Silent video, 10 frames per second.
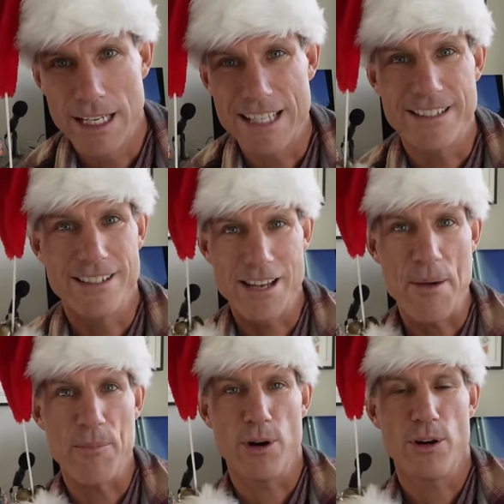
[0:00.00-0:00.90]
It's
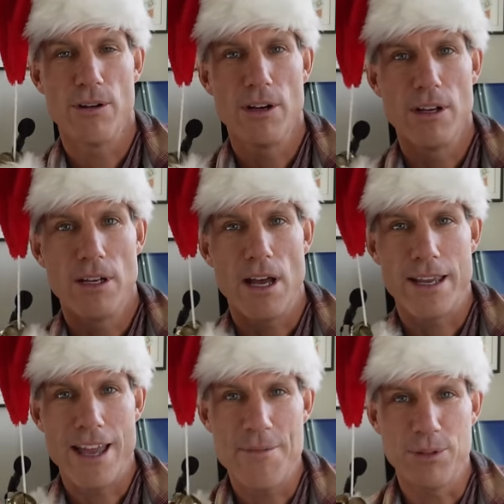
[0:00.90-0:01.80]
December. I
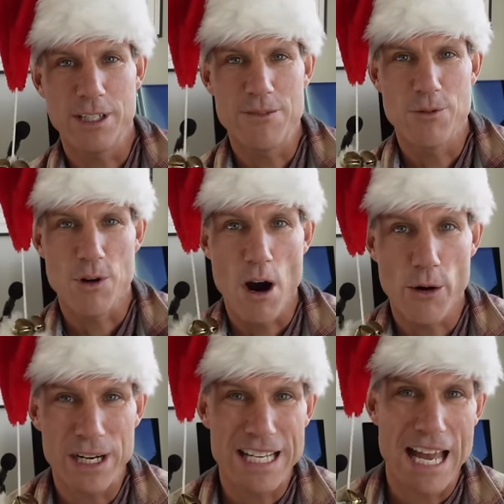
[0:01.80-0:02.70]
can't believe we're
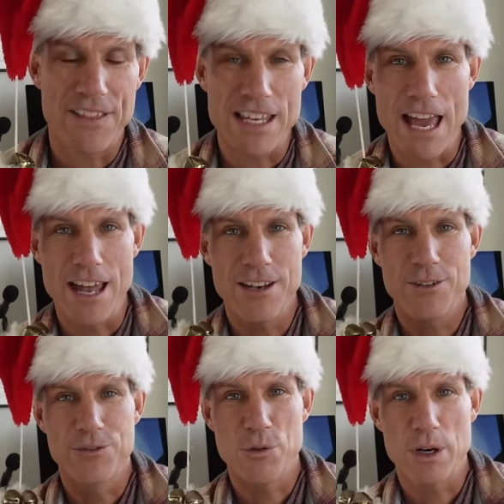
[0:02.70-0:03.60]
already at the end
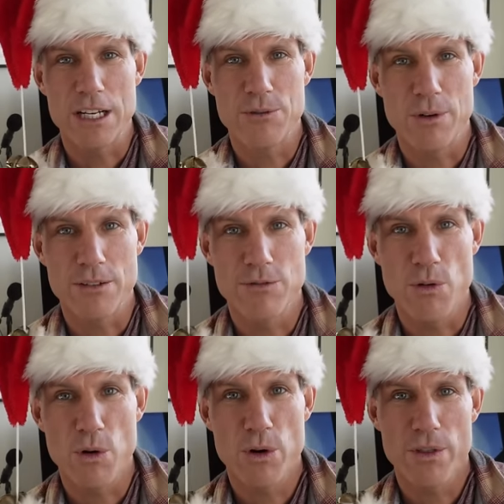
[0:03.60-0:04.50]
of
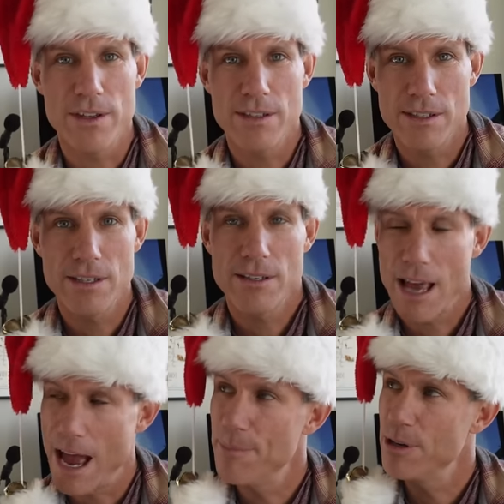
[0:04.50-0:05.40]
2024. This
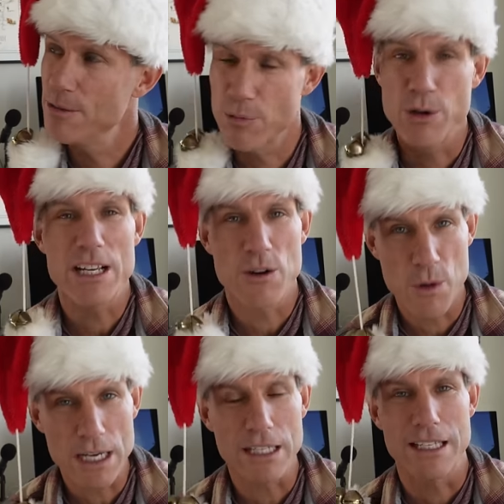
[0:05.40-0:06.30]
happened pretty
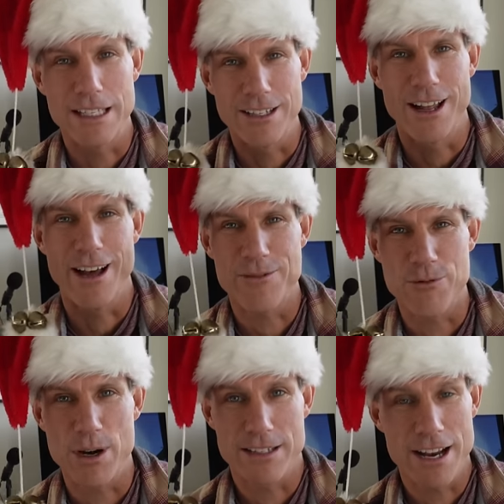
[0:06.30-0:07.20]
quickly in a lot of
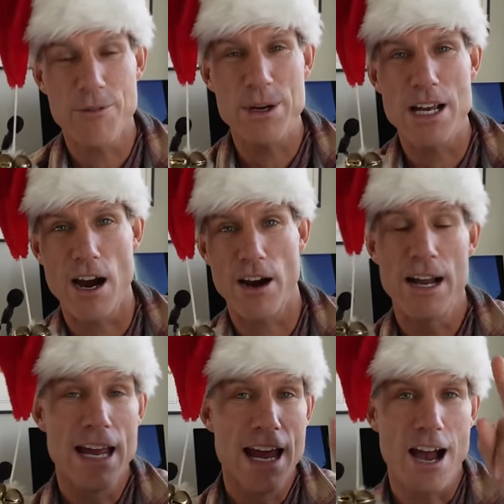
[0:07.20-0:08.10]
ways. Here we are.